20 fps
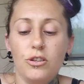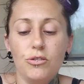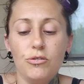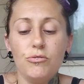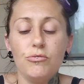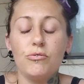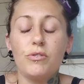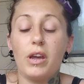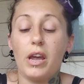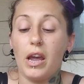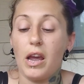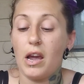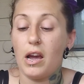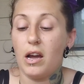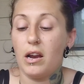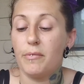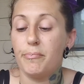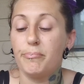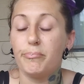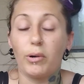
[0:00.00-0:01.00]
You
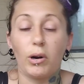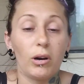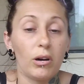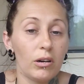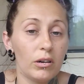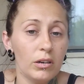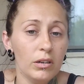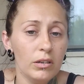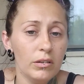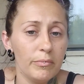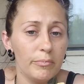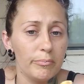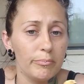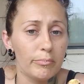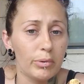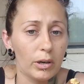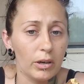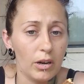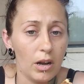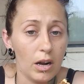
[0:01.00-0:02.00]
can burn
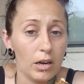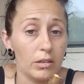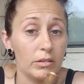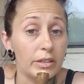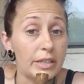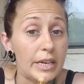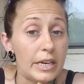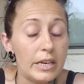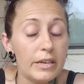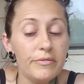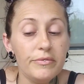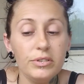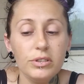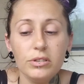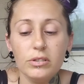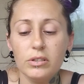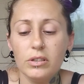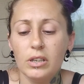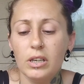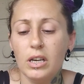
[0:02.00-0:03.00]
burdock
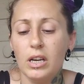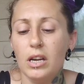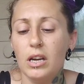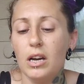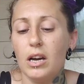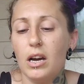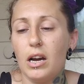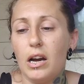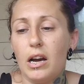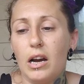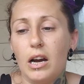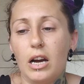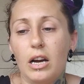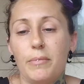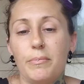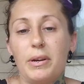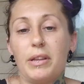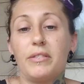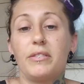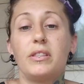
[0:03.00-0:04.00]
leaves.
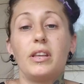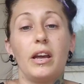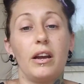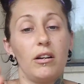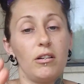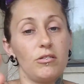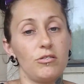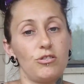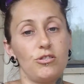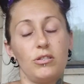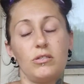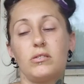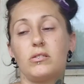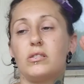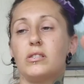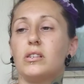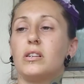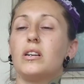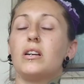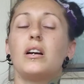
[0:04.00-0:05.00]
They're just,
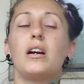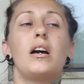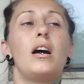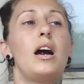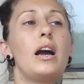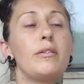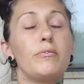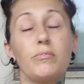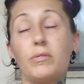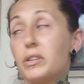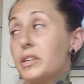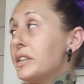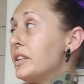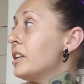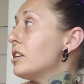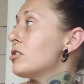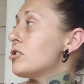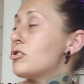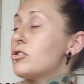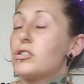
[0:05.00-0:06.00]
I really
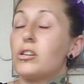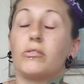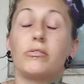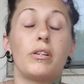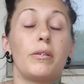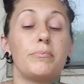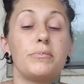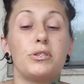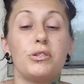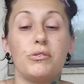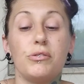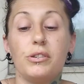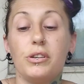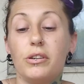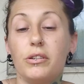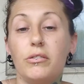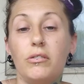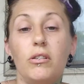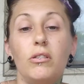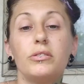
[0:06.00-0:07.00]
need to show them to
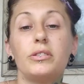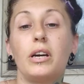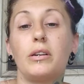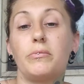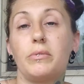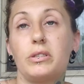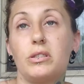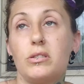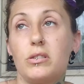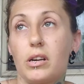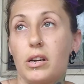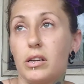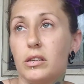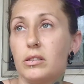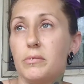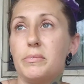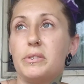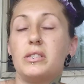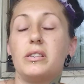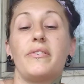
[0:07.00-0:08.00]
you. Hold on one second.
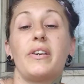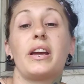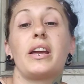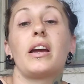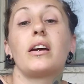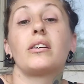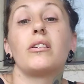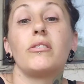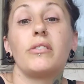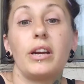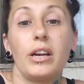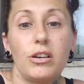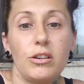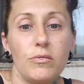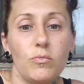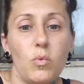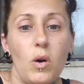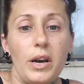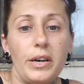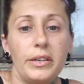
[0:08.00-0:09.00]
Let me see if I can't go get
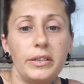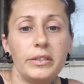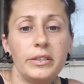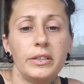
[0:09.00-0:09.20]
one.